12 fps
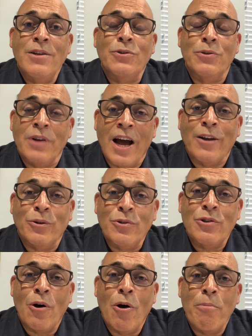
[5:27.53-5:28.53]
do not
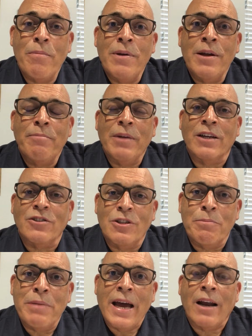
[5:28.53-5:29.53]
lose hope, because
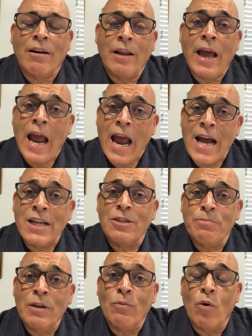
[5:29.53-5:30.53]
the battle
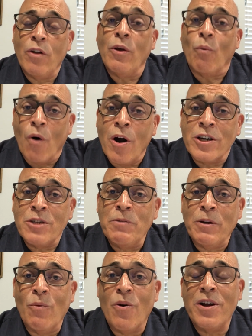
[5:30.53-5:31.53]
has been won, the war has
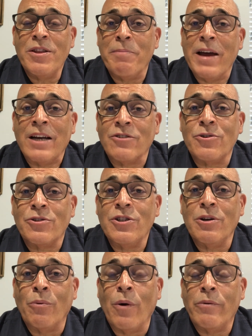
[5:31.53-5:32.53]
been won, the battles are
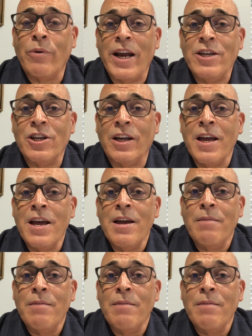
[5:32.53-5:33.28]
still raging,